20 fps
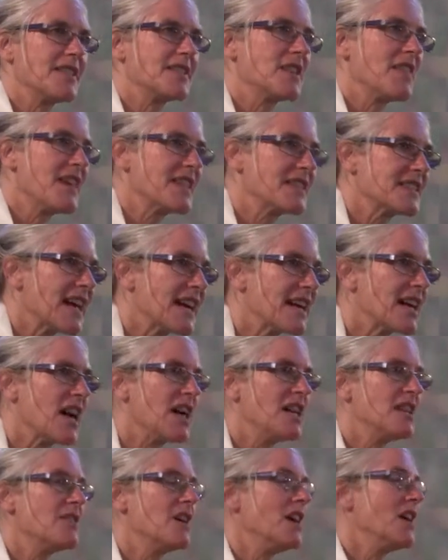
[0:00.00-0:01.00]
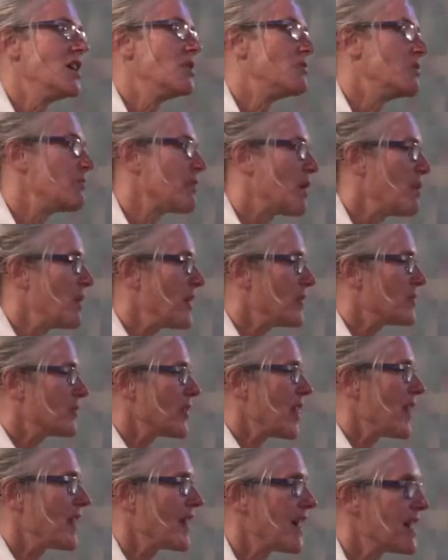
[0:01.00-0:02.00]
So there's that kind of, we probably all
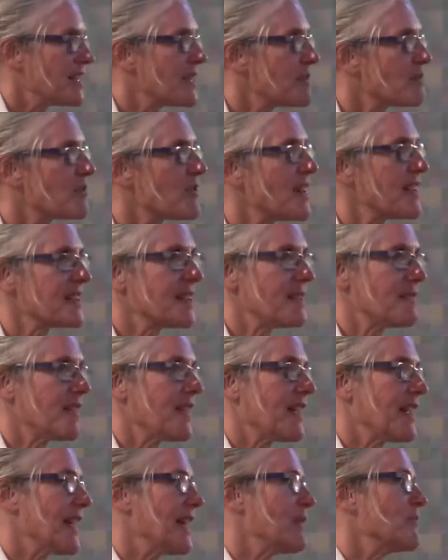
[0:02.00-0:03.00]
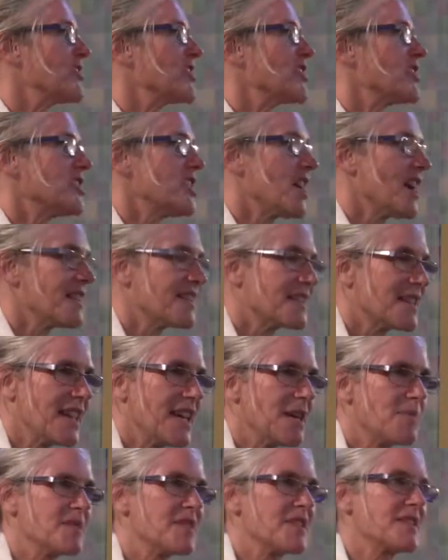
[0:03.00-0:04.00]
know the kind of depressive thinking, which just
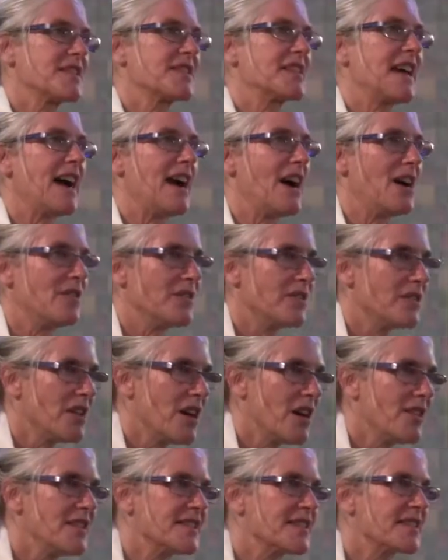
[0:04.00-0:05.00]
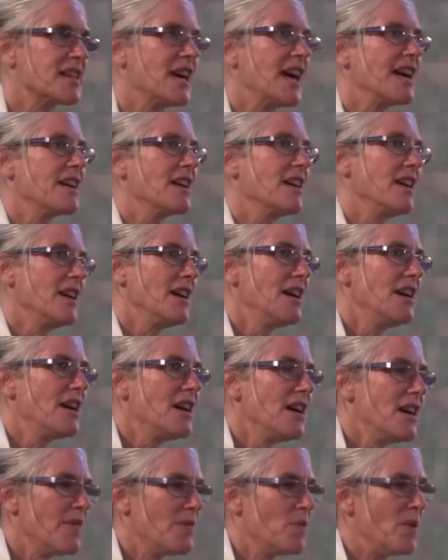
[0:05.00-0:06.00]
keeps us down, It's like,
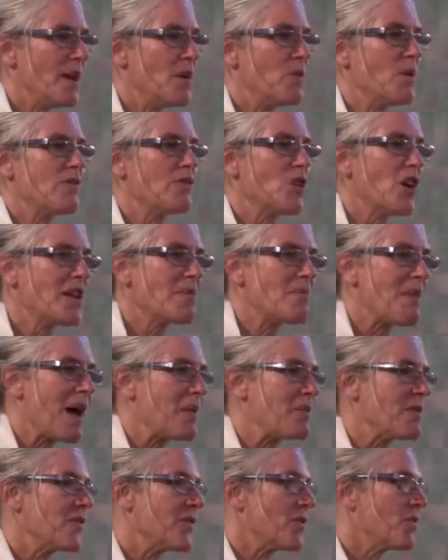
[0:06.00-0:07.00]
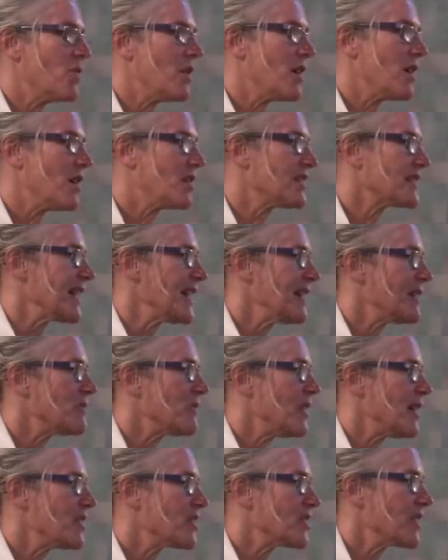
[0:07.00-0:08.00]
we've got a map of the world in
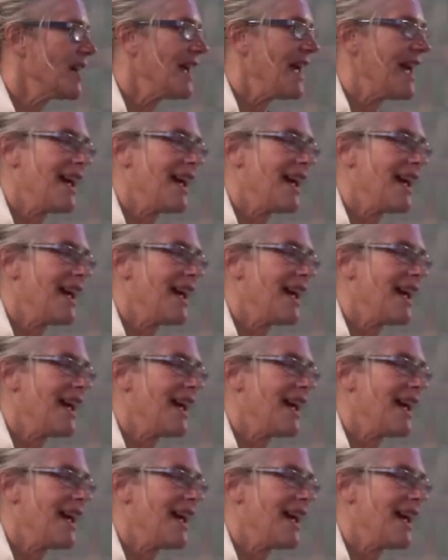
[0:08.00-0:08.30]
which